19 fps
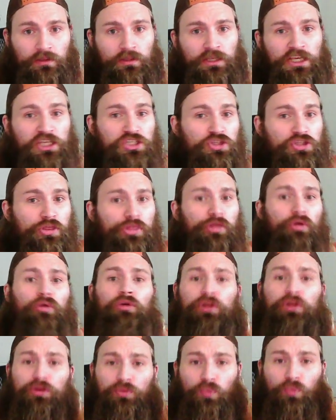He's
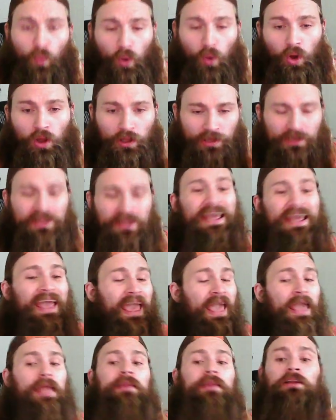
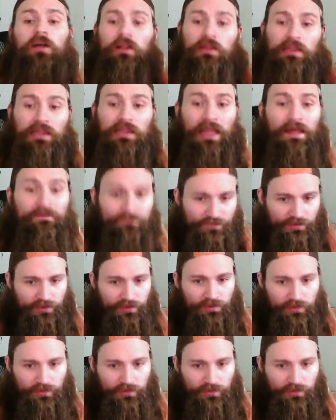31-11.